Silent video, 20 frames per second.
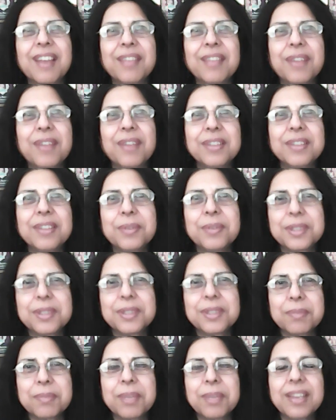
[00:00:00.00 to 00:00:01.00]
grandfather was
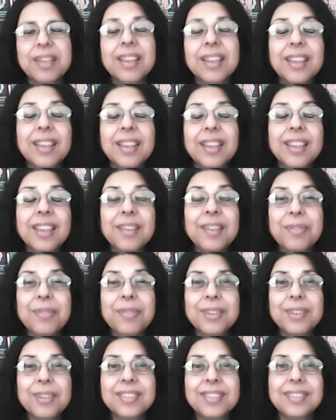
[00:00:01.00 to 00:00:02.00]
a big
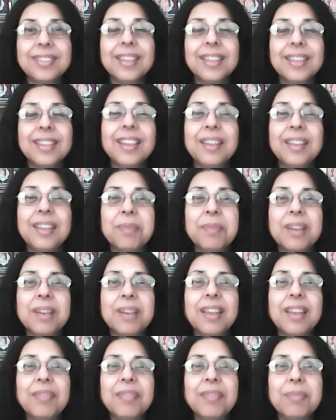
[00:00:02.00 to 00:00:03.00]
influence in my
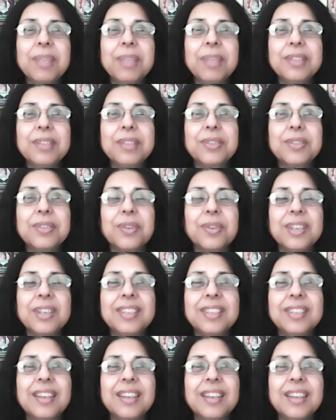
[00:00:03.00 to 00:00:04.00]
life, a big
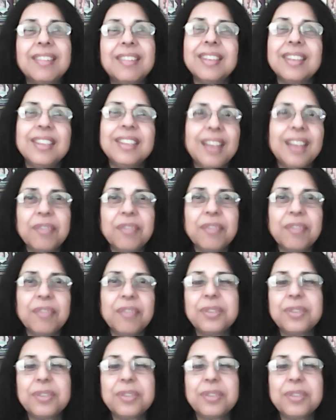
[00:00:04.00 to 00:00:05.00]
storyteller, and he loved
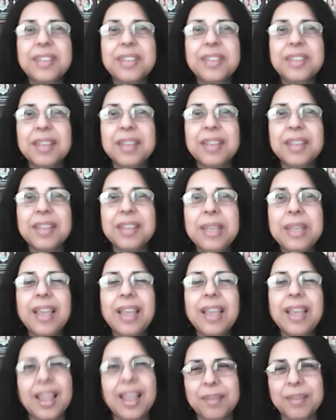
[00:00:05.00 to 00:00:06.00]
telling me
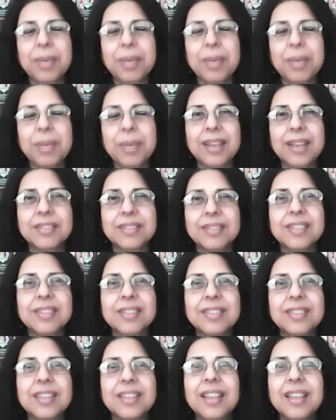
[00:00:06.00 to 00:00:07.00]
and my
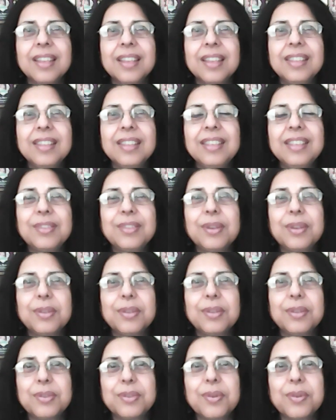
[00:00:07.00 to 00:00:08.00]
cousins these
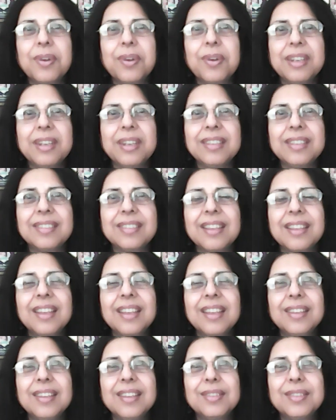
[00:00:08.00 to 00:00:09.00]
stories.
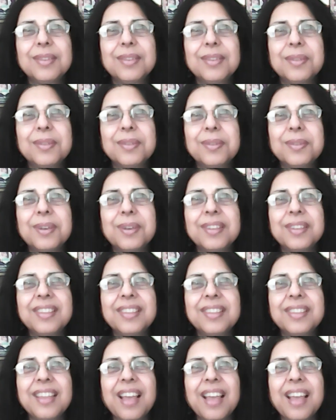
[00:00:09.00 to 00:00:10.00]
So
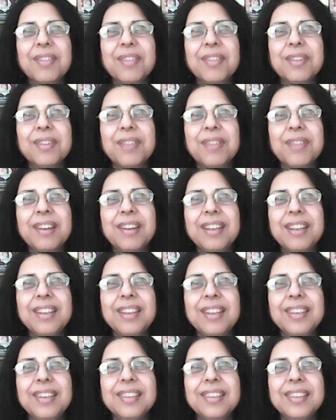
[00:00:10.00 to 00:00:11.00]
they have a
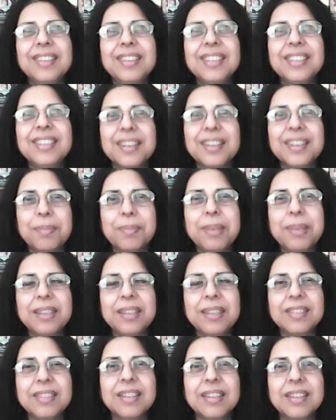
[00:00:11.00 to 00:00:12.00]
very dear
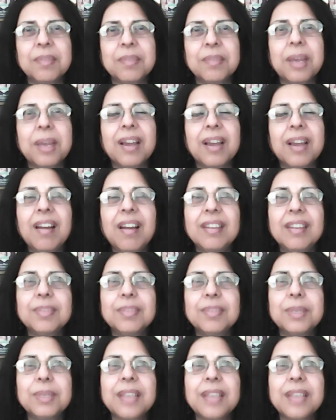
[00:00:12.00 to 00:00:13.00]
place in my heart.
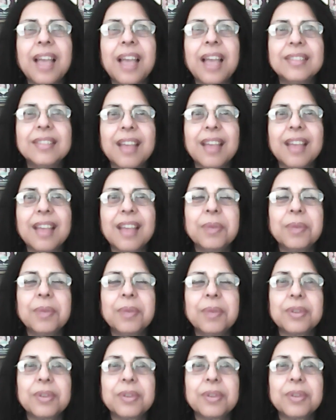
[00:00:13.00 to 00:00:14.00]
But as I was
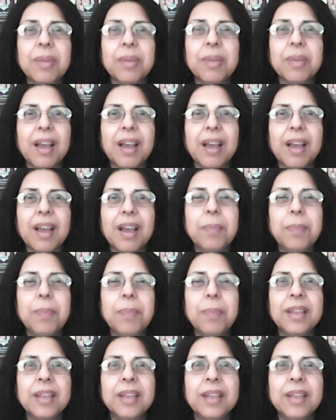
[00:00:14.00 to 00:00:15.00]
growing up
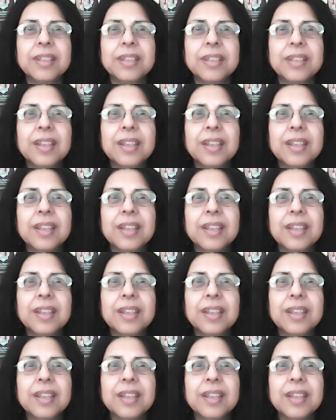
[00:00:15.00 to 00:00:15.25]
and